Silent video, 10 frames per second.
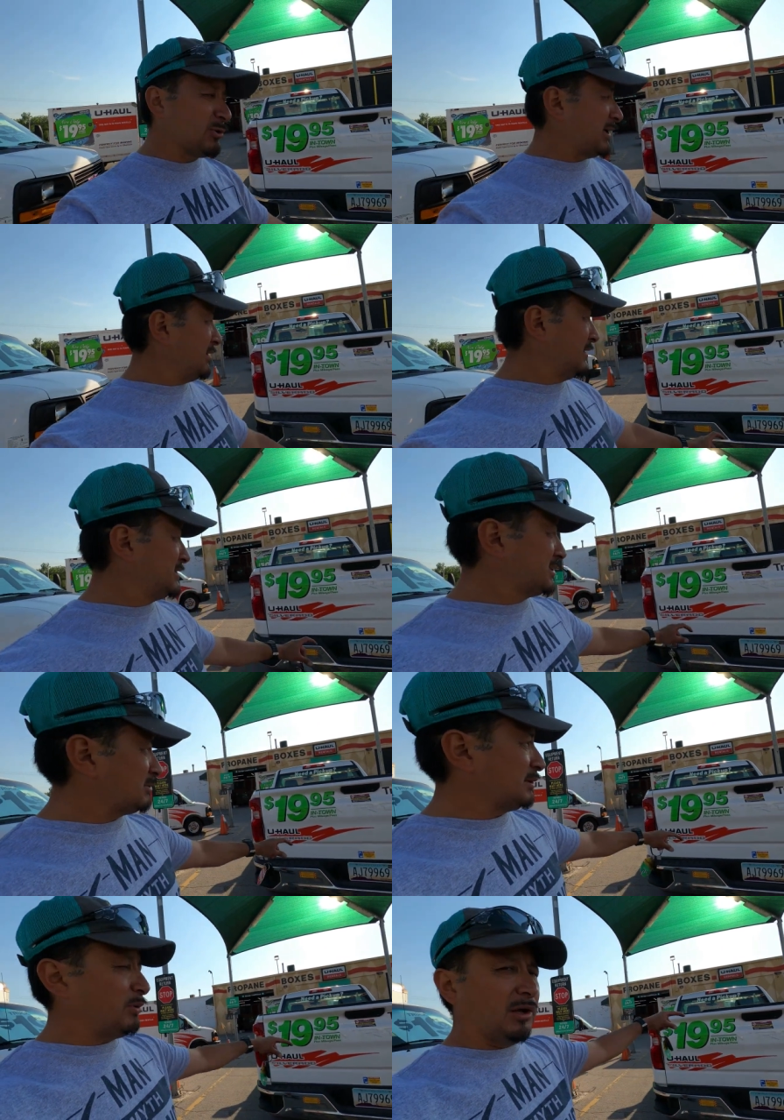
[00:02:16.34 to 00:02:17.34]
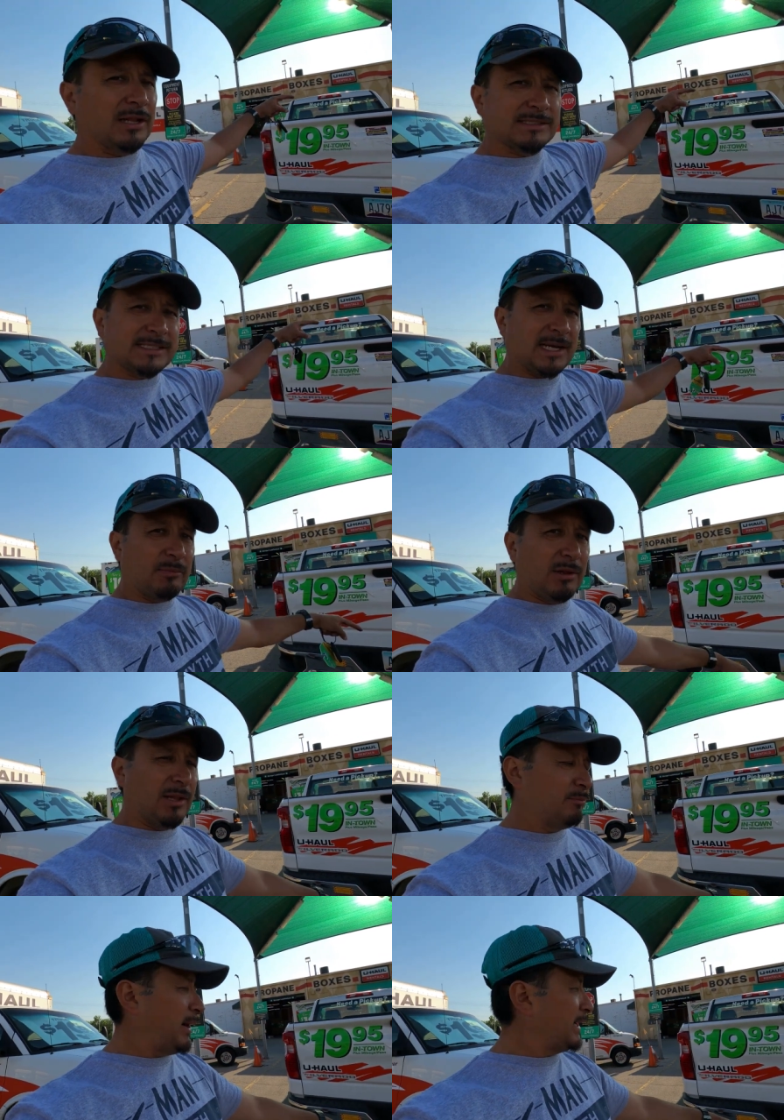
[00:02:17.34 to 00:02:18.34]
trailer hitches with a ball on top
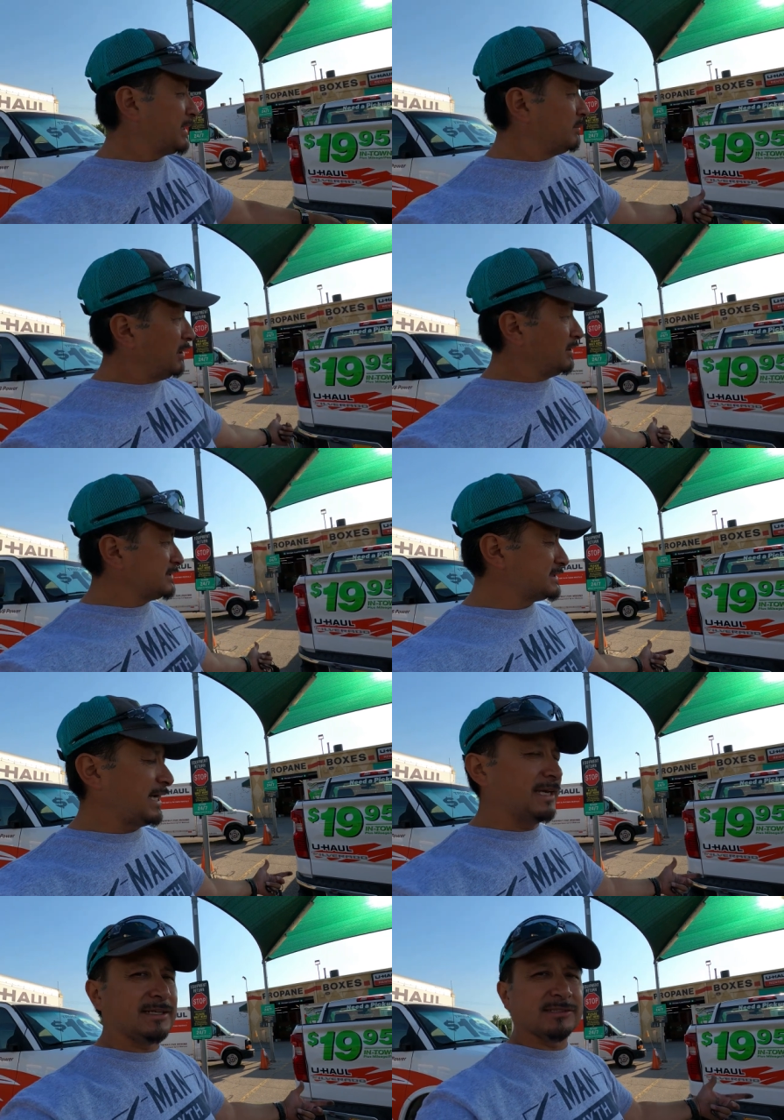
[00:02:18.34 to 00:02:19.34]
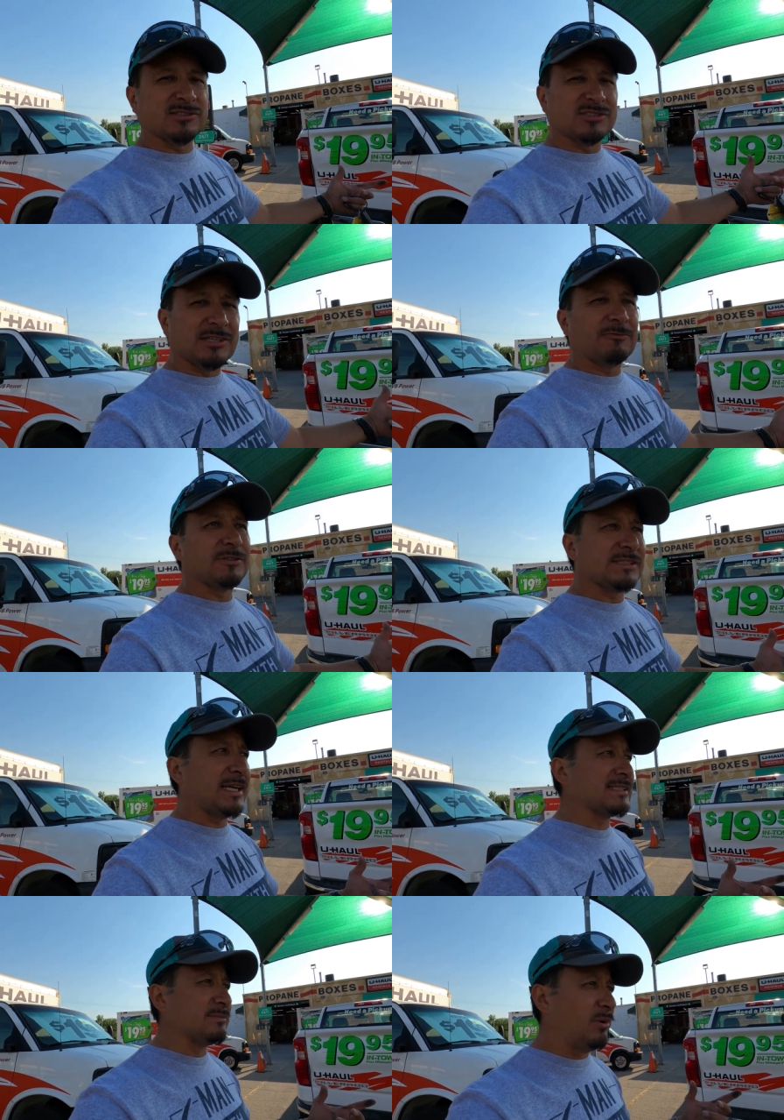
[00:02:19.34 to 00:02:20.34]
ball on bottom ball on the side because there's different
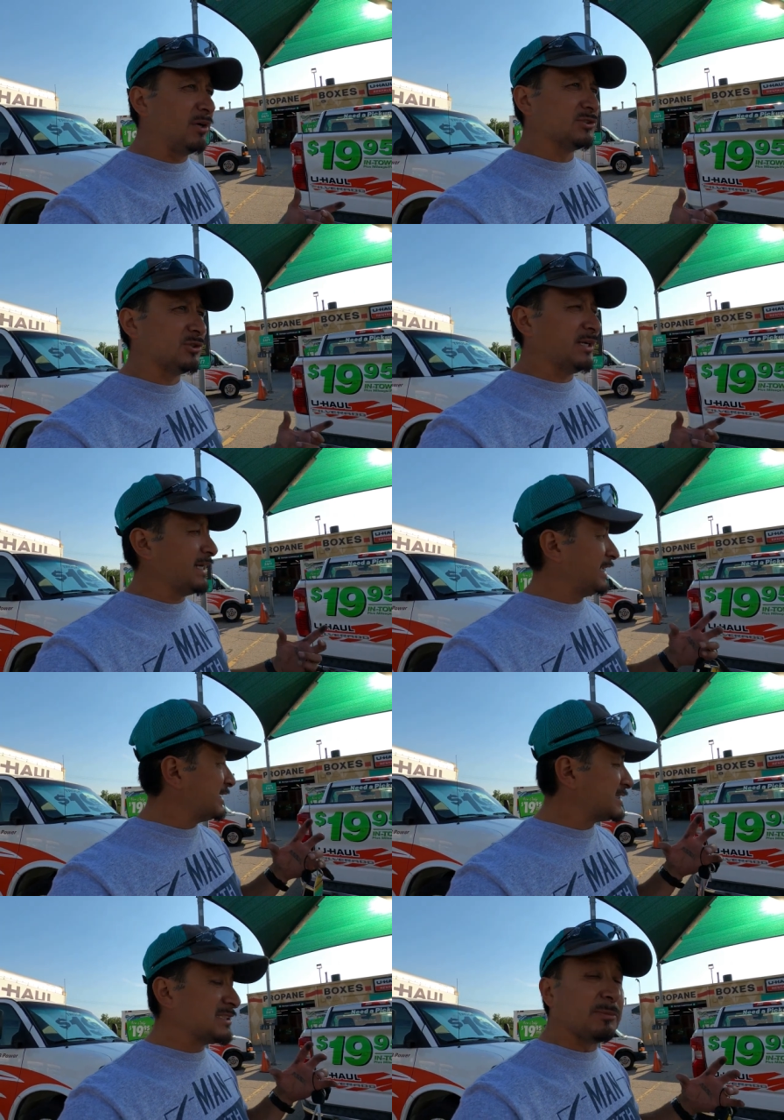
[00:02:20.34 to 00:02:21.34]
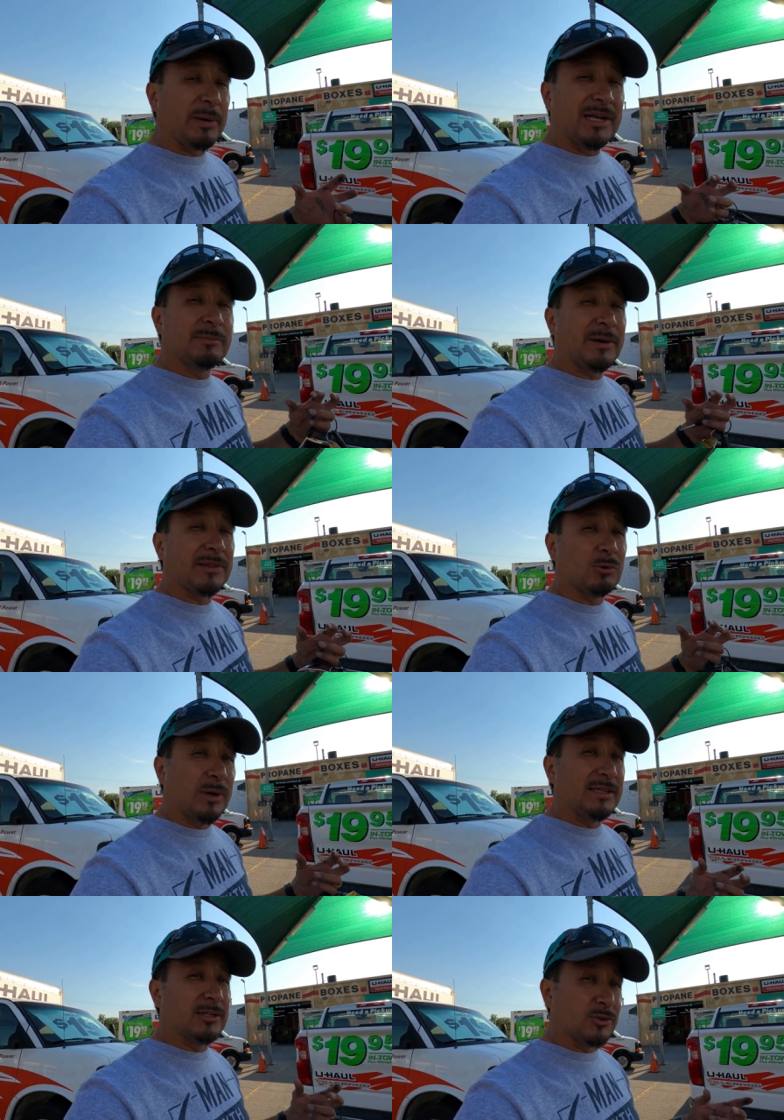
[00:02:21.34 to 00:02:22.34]
sizes of balls you get and it's dependent upon the
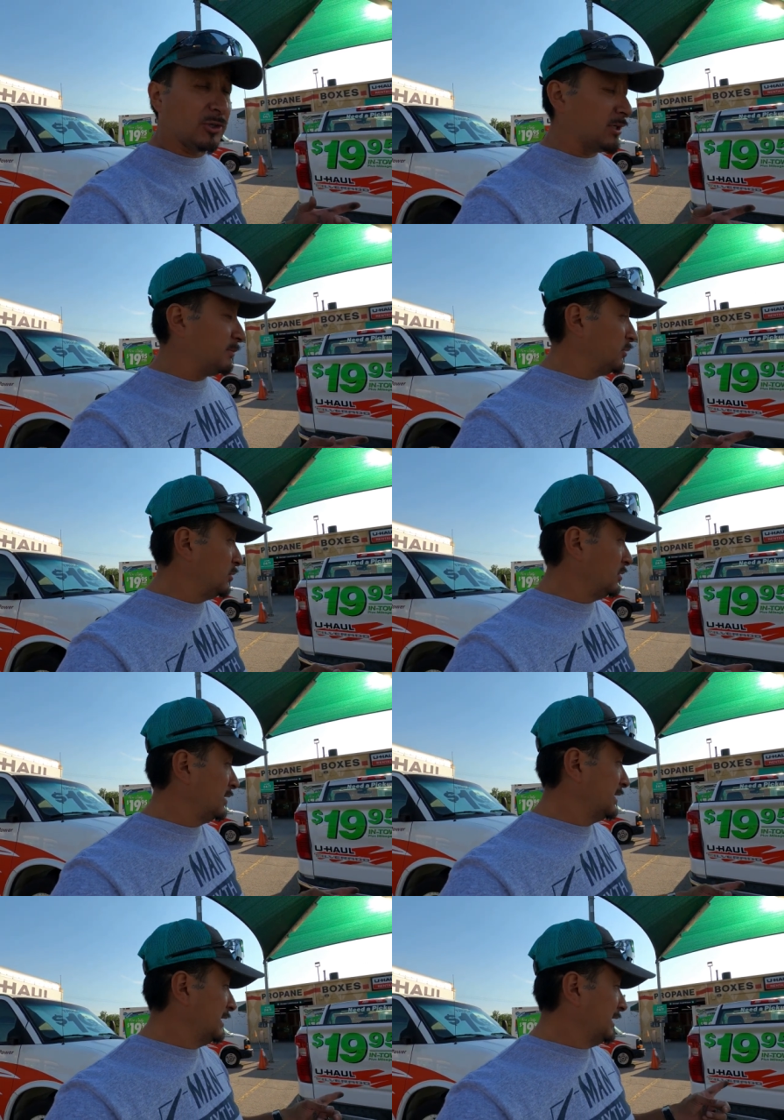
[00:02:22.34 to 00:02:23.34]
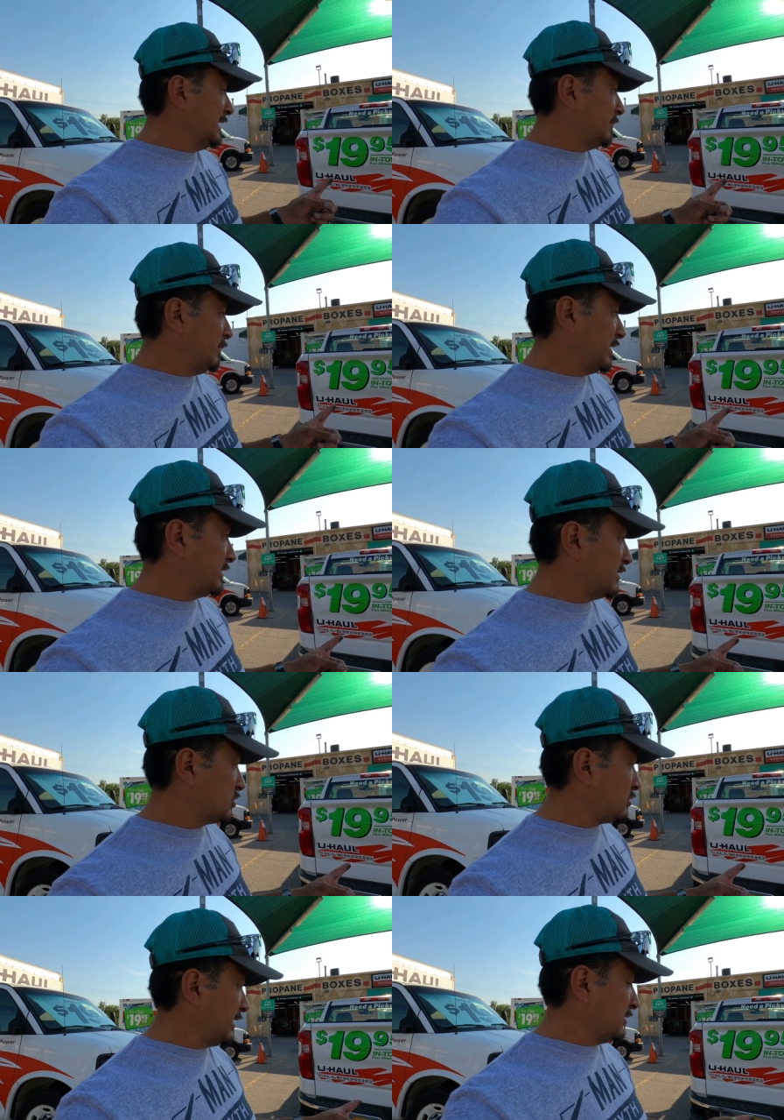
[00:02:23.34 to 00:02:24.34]
weight that you're going to pull but the
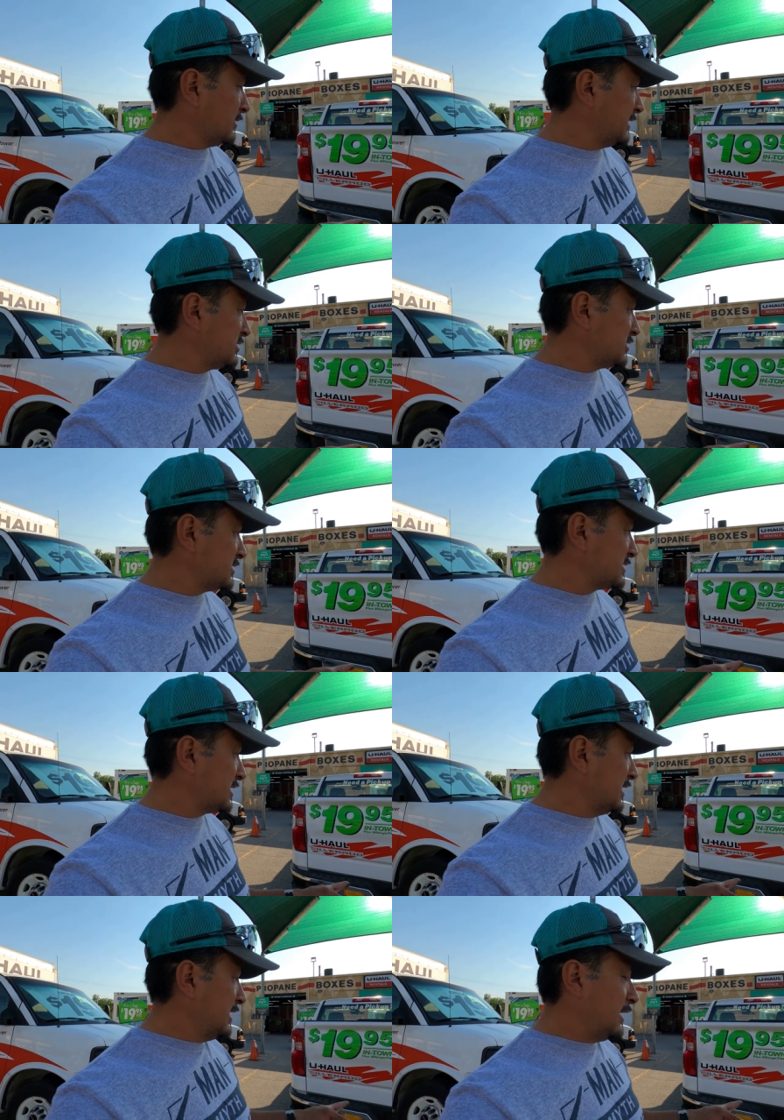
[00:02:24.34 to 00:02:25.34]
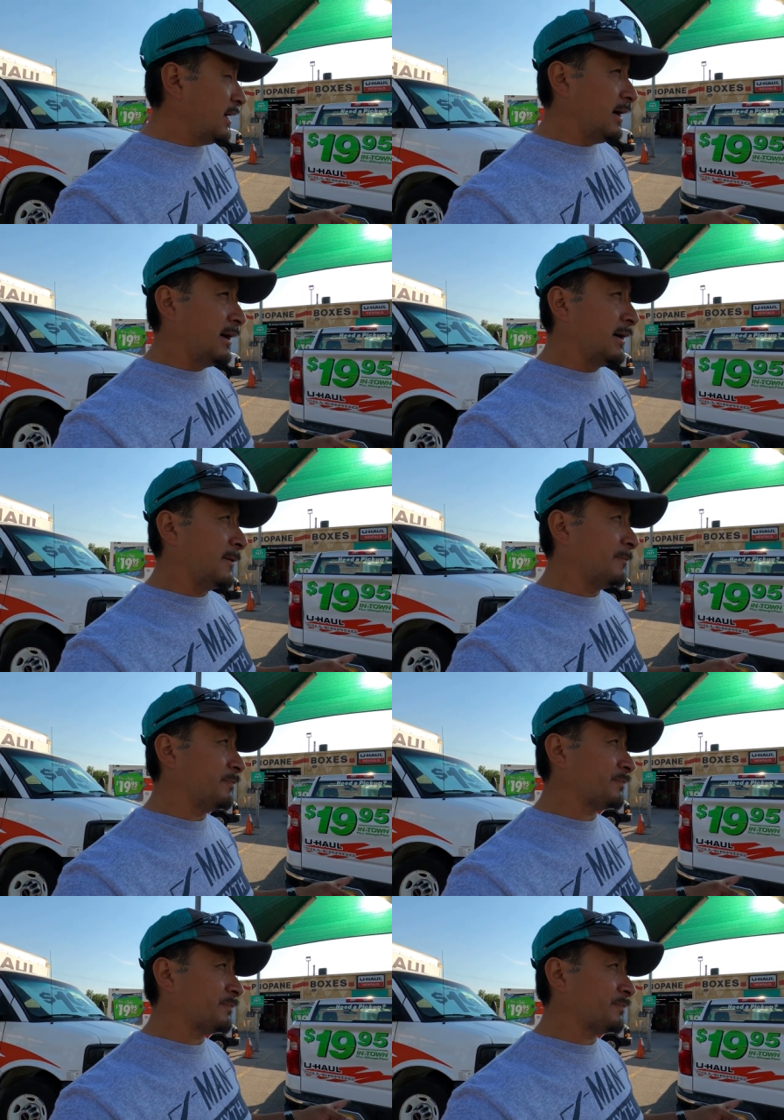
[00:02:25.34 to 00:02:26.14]
trailer hitches uh,